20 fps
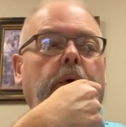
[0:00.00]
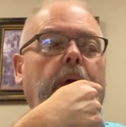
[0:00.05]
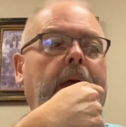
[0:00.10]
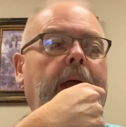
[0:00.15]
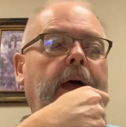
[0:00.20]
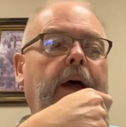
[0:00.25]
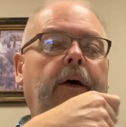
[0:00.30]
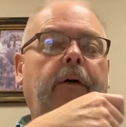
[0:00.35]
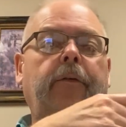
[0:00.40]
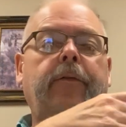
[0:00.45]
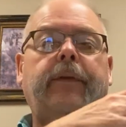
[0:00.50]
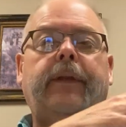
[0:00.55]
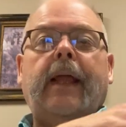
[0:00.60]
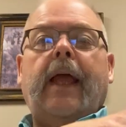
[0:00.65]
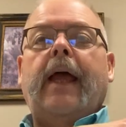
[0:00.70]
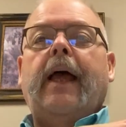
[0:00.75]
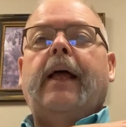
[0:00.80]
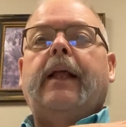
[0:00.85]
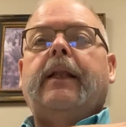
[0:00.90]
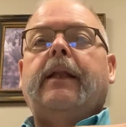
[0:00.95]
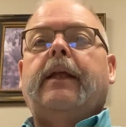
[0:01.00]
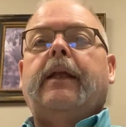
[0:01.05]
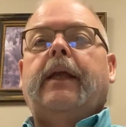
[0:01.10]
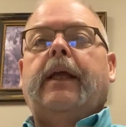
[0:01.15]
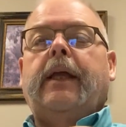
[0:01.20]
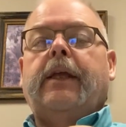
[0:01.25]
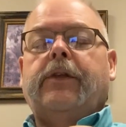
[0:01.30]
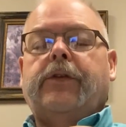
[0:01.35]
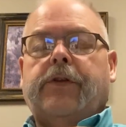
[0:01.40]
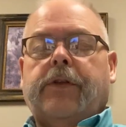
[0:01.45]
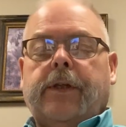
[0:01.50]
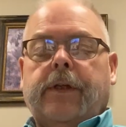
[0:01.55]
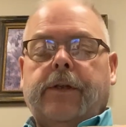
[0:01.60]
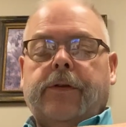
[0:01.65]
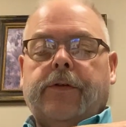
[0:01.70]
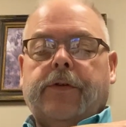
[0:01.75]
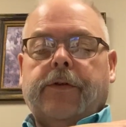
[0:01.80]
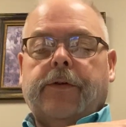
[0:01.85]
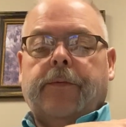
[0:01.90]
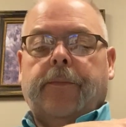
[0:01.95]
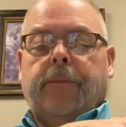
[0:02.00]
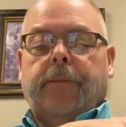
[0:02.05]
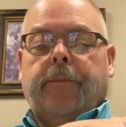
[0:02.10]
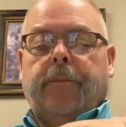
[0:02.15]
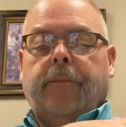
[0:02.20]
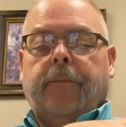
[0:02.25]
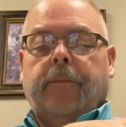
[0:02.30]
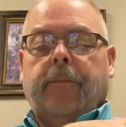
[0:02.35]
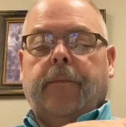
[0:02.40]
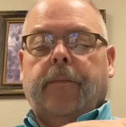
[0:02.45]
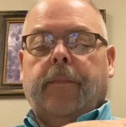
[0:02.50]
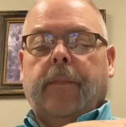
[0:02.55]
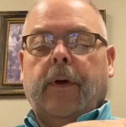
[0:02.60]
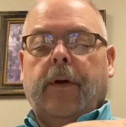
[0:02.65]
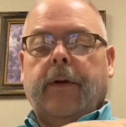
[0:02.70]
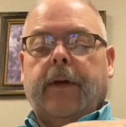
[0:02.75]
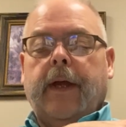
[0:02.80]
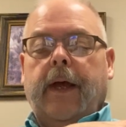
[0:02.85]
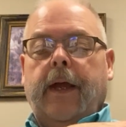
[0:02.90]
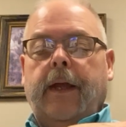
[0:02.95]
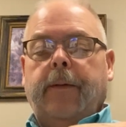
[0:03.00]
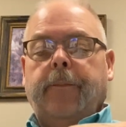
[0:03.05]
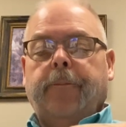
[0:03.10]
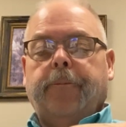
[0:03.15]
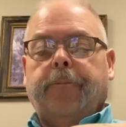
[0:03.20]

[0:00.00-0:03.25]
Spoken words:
have that instance. Okay?